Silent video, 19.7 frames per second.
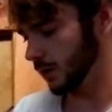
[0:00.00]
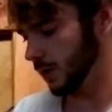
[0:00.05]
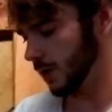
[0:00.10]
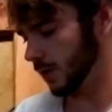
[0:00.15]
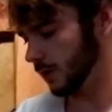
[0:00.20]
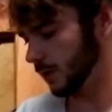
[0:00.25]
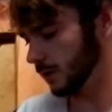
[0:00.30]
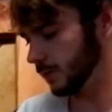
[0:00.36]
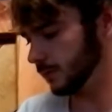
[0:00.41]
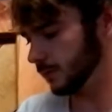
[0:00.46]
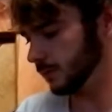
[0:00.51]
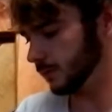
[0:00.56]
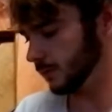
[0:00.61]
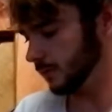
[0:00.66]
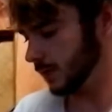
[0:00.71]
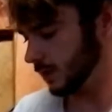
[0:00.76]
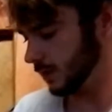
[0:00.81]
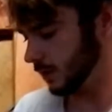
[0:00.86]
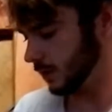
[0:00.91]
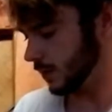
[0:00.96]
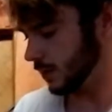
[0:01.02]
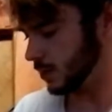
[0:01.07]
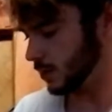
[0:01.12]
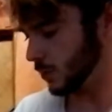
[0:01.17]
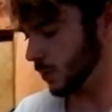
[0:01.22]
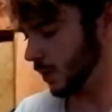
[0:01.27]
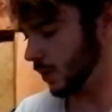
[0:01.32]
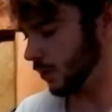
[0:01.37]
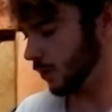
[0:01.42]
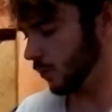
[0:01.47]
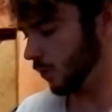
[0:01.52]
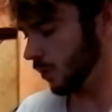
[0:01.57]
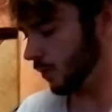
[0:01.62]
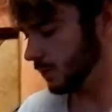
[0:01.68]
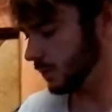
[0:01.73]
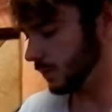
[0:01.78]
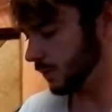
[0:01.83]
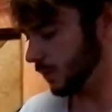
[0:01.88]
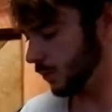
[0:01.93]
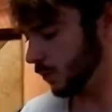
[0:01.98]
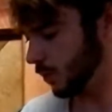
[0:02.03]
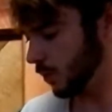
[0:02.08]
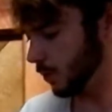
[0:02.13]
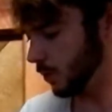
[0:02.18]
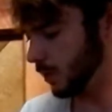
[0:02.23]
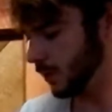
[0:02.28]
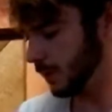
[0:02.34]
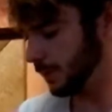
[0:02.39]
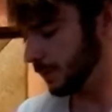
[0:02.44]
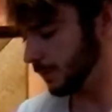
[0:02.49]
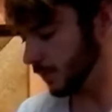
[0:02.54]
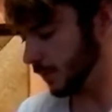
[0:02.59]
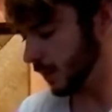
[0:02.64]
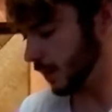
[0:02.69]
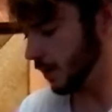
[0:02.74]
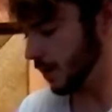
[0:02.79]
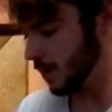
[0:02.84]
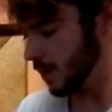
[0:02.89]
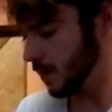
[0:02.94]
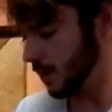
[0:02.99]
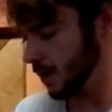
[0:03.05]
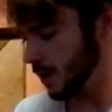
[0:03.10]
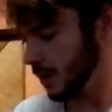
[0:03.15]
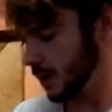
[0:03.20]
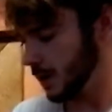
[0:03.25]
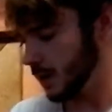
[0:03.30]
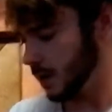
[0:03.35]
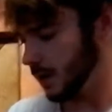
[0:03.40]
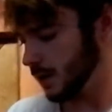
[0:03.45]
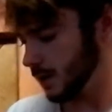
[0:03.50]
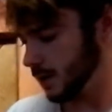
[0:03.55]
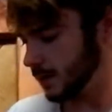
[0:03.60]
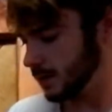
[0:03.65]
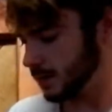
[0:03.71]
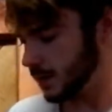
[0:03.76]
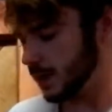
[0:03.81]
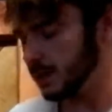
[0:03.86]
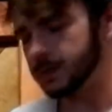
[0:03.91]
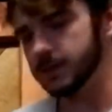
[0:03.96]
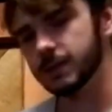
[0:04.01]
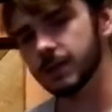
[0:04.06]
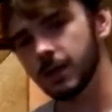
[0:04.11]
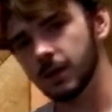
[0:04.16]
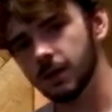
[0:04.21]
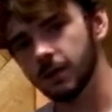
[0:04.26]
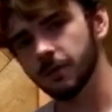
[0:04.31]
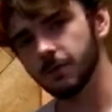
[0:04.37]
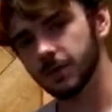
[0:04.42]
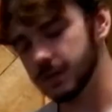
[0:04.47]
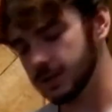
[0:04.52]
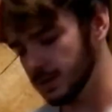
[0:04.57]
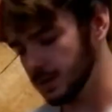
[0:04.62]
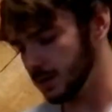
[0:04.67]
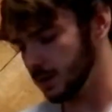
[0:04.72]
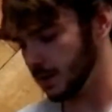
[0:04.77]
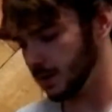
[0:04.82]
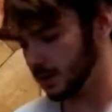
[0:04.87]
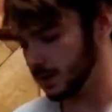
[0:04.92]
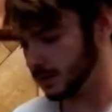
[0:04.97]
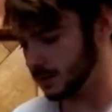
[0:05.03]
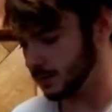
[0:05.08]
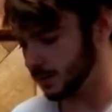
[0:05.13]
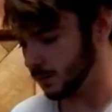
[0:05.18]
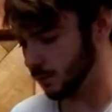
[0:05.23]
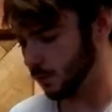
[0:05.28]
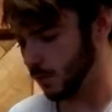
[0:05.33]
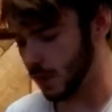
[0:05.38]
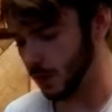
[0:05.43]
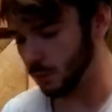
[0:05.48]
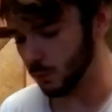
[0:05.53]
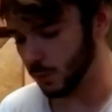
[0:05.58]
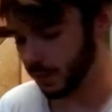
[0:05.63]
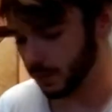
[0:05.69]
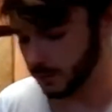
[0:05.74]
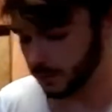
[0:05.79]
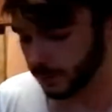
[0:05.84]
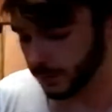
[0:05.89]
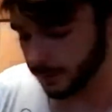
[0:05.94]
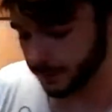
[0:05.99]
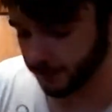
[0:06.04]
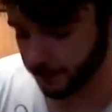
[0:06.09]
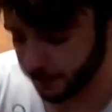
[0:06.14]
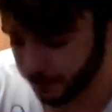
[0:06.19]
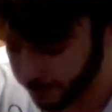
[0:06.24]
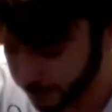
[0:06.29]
around to get your pound of worms for your worm bin is Icenia fetida, is the red wiggler.